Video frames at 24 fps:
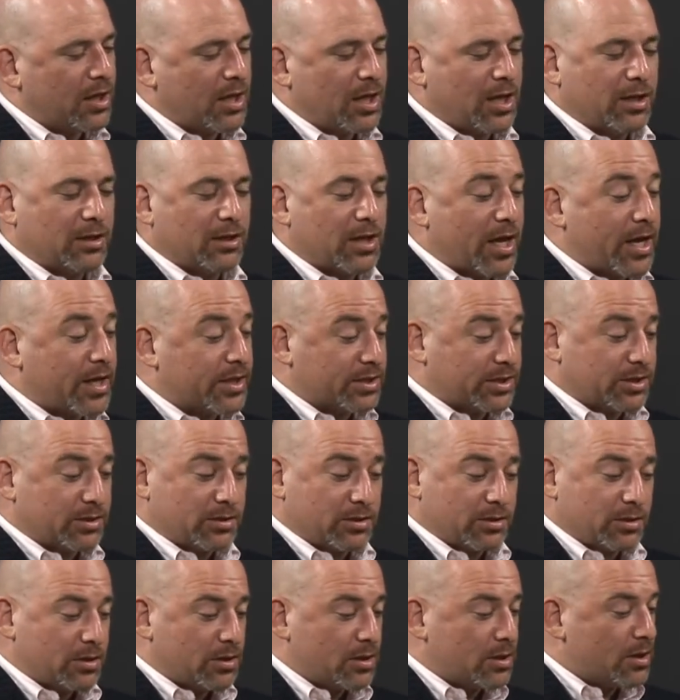unless
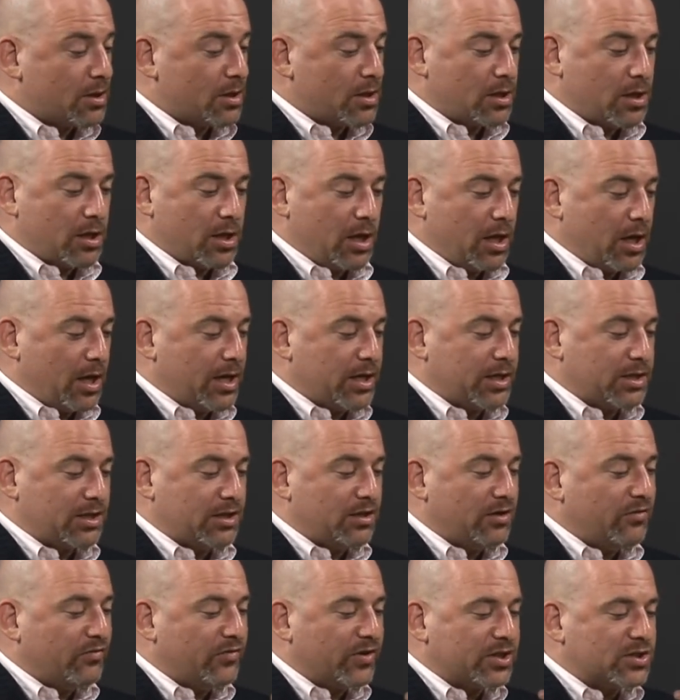
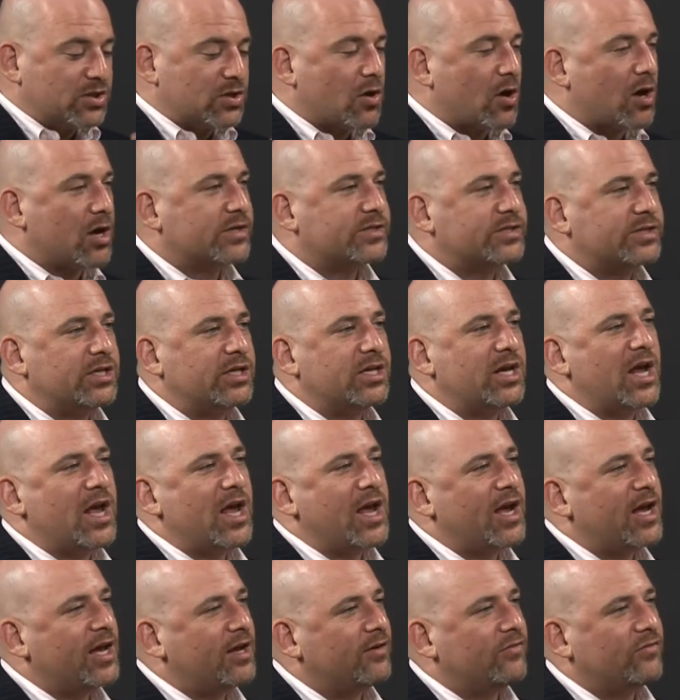you've exhausted
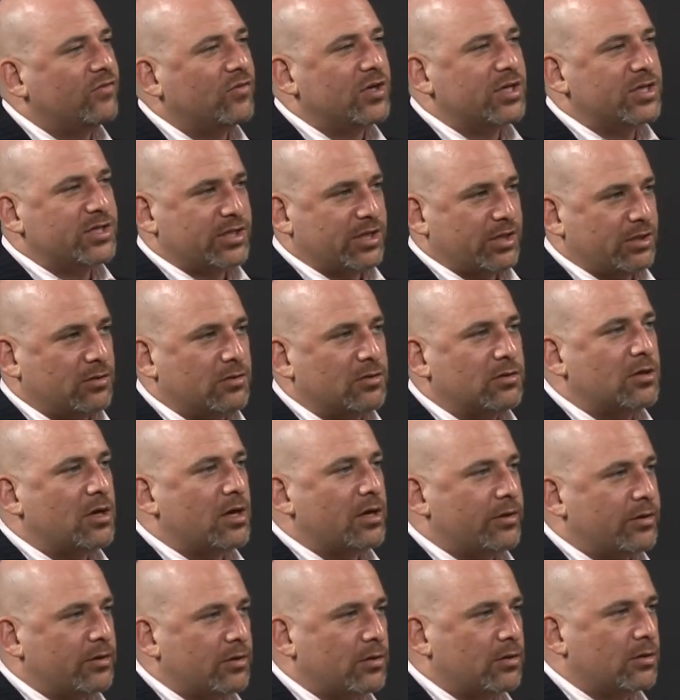every single
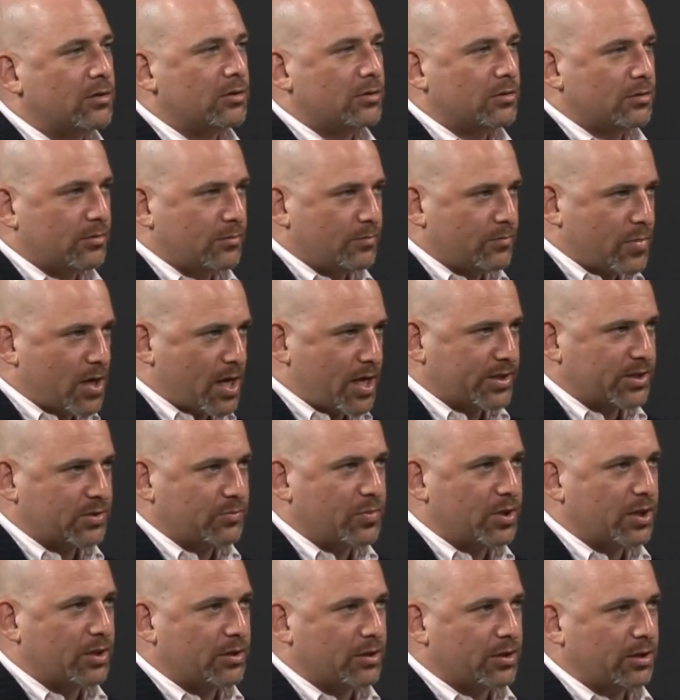other
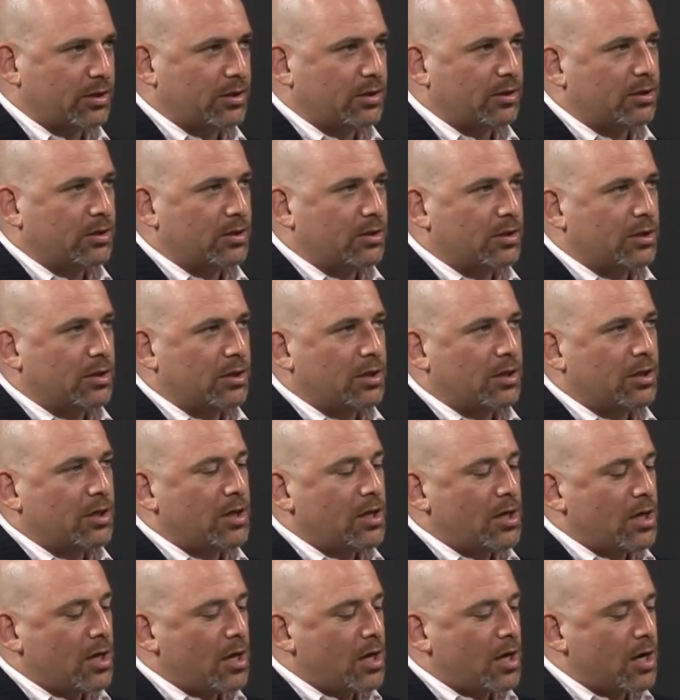possibility.
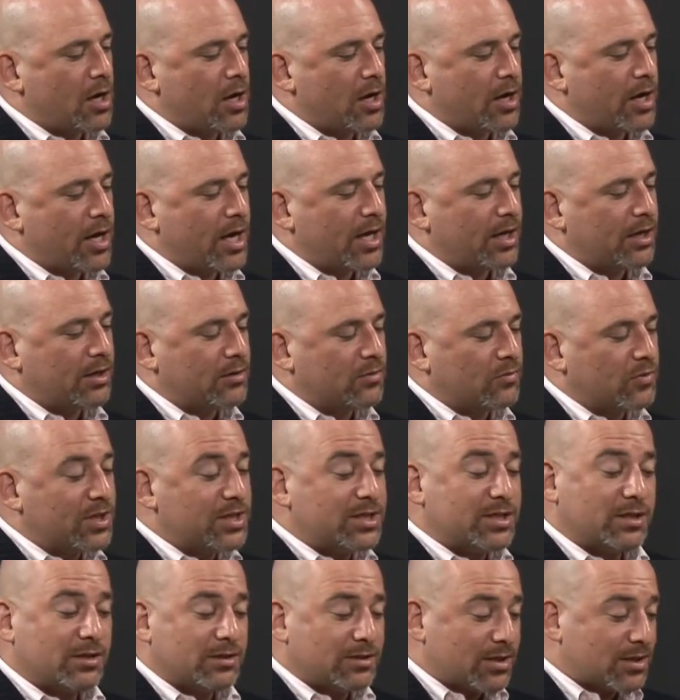And the
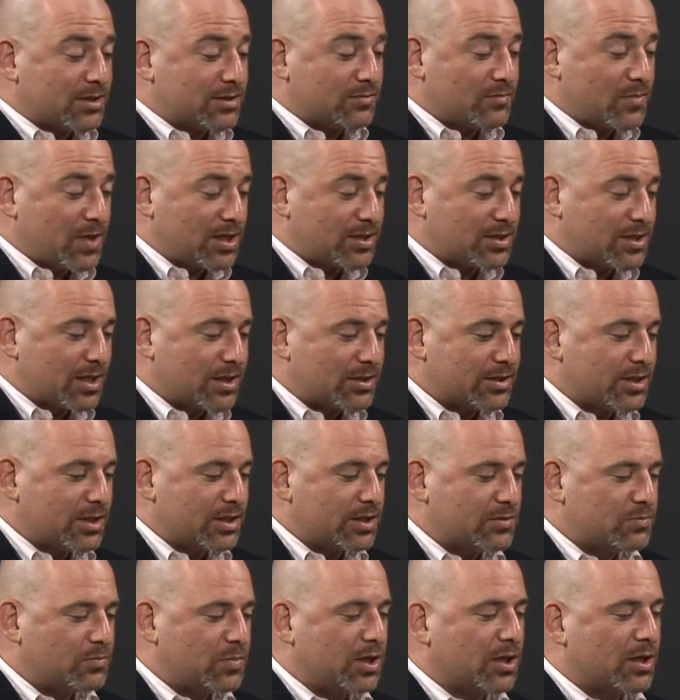reason it doesn't make sense
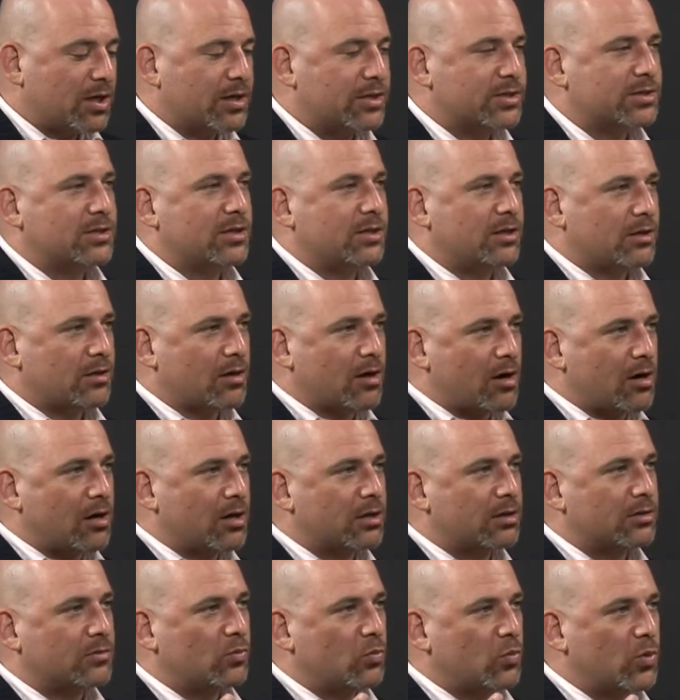is because there
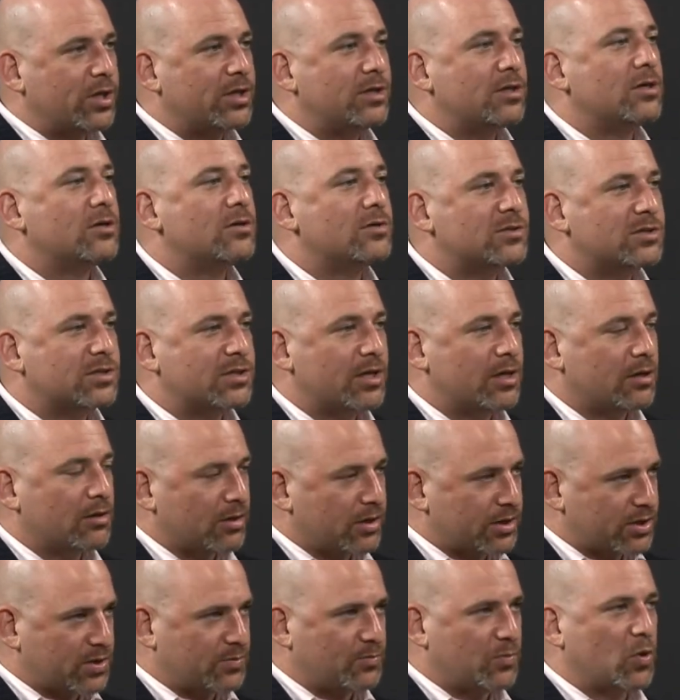are windows that are
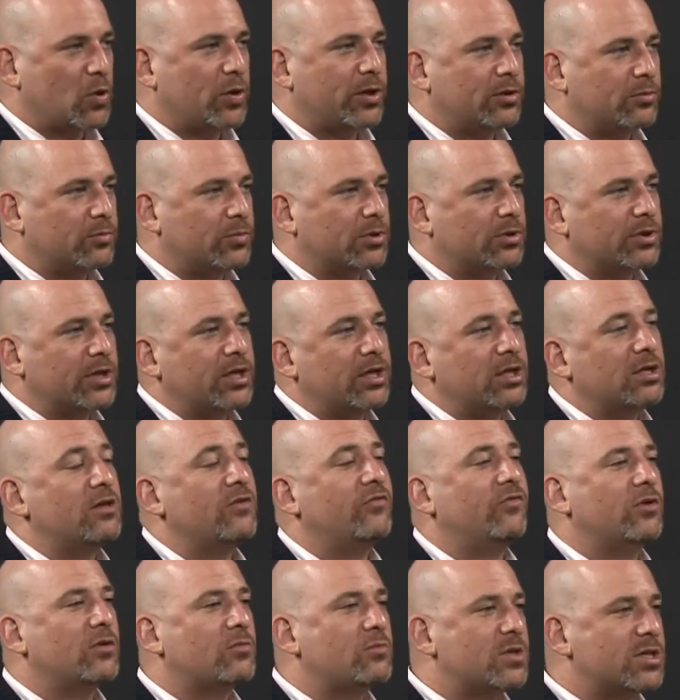exploitable. And in the
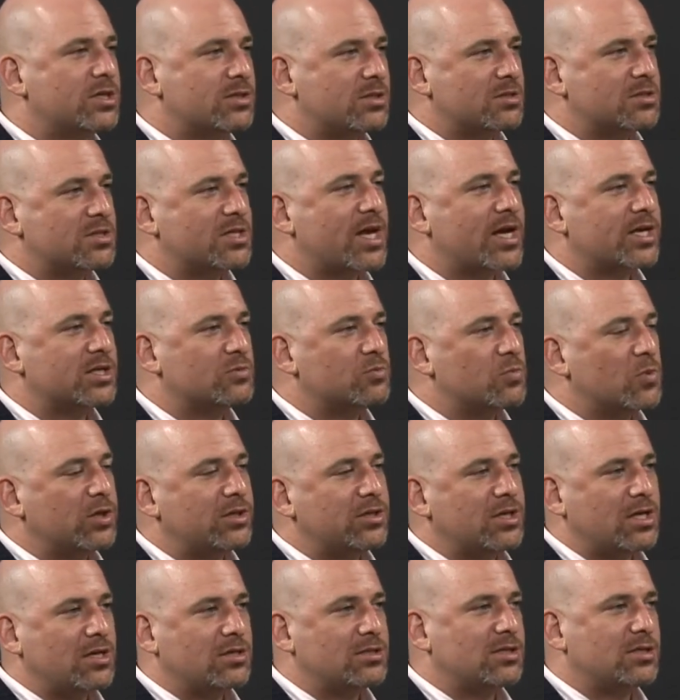film business,
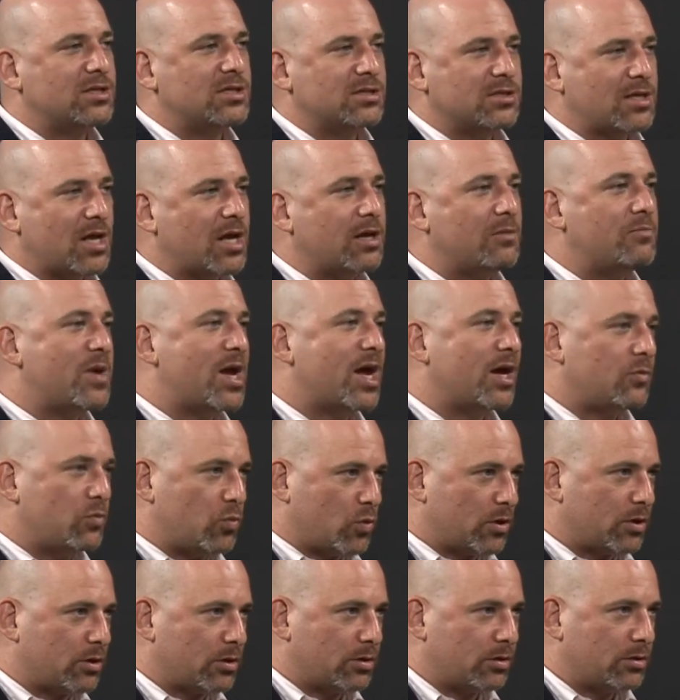exploitation is not a bad
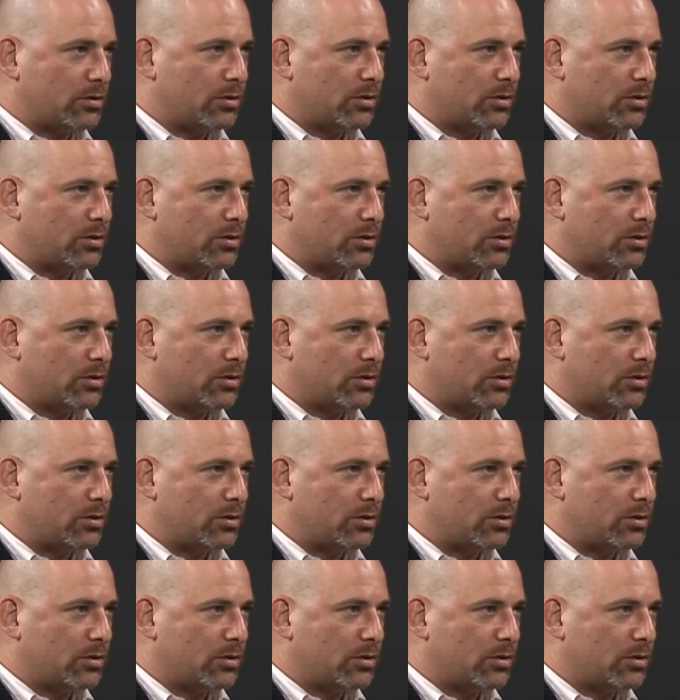word.